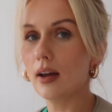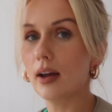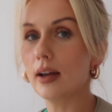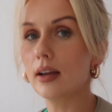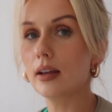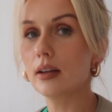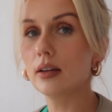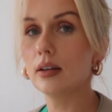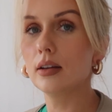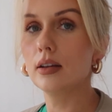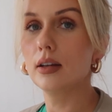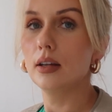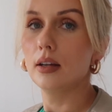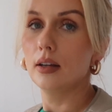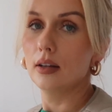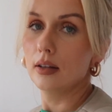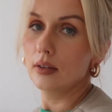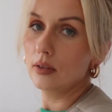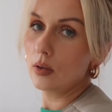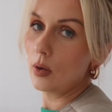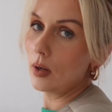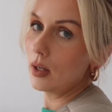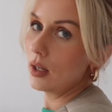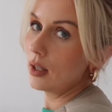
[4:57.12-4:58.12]
like
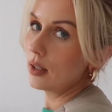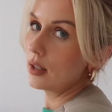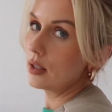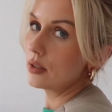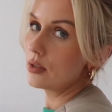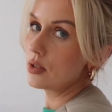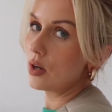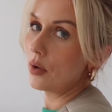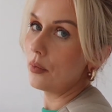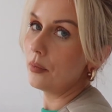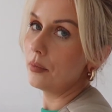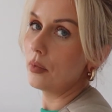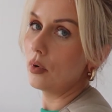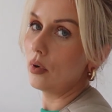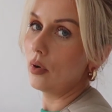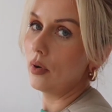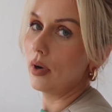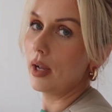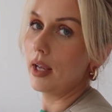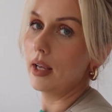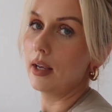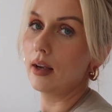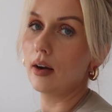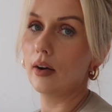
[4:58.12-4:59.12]
quite like a
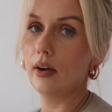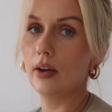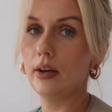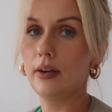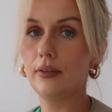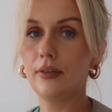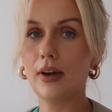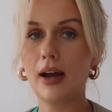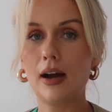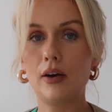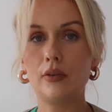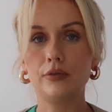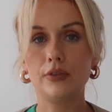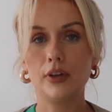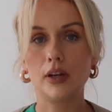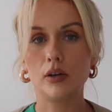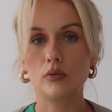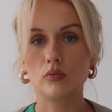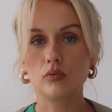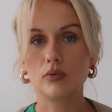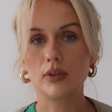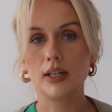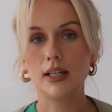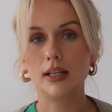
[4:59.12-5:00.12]
tomboy kind of
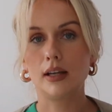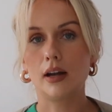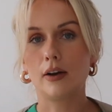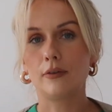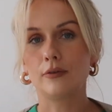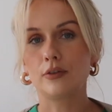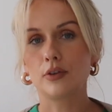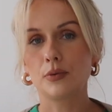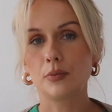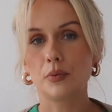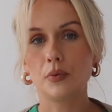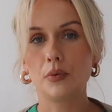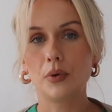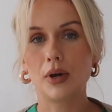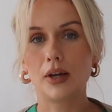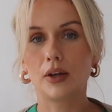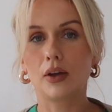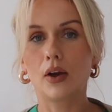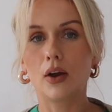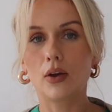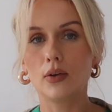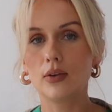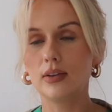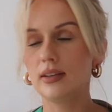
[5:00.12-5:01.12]
outfit, really comfortable
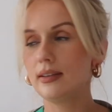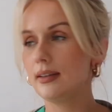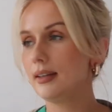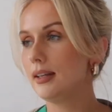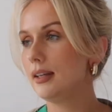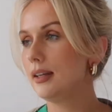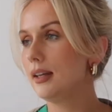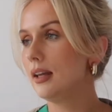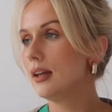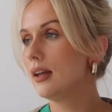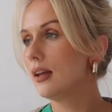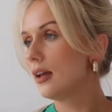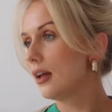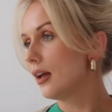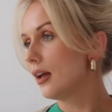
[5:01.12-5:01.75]
and cozy